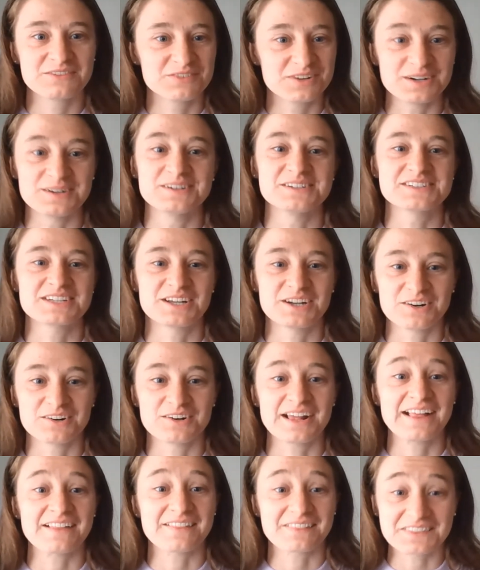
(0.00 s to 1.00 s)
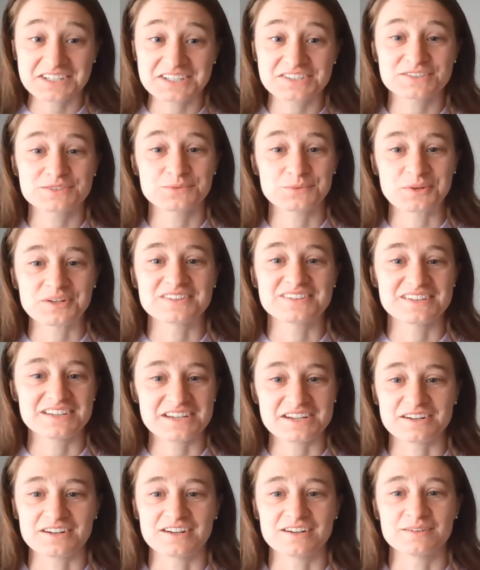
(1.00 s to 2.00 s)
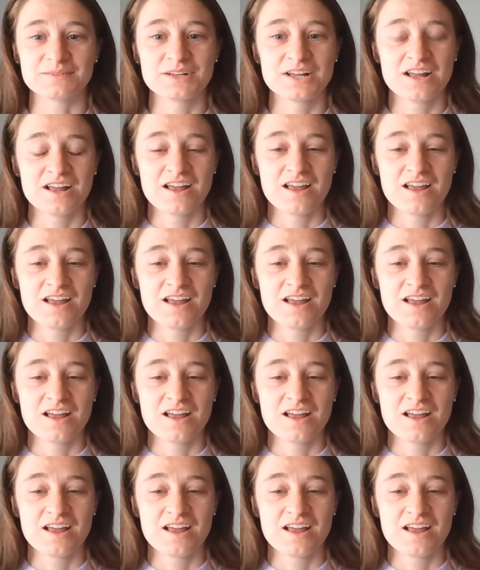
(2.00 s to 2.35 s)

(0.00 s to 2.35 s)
of runners get hurt at least once a year.